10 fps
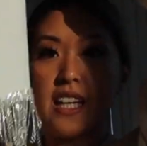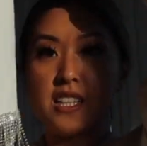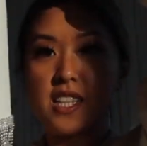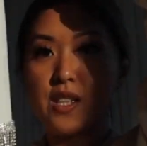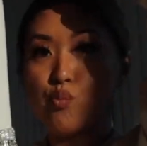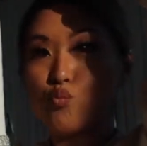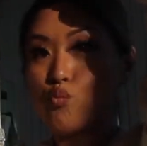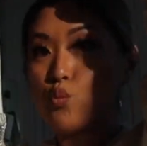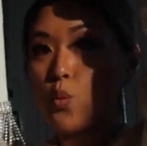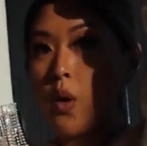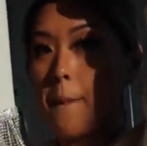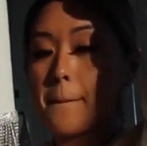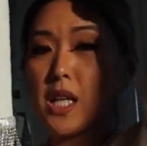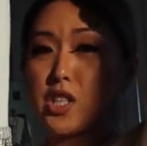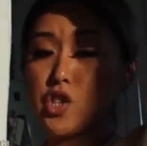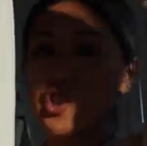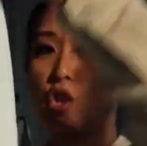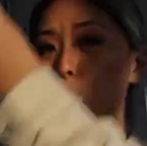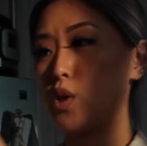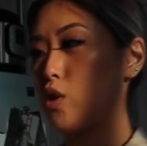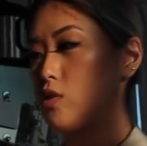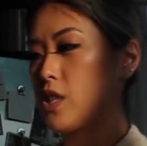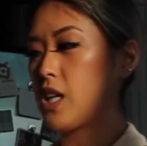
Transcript: slanted. But it's so cute